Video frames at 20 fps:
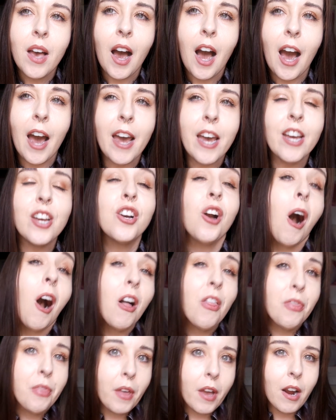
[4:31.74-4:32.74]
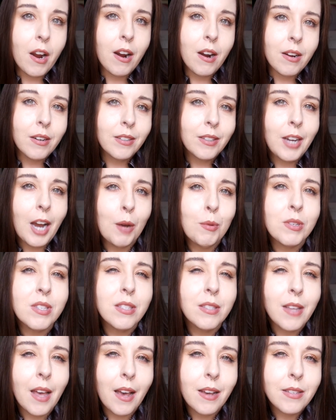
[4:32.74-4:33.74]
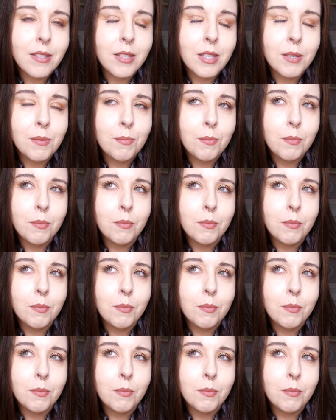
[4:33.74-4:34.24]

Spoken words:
I got there. I was less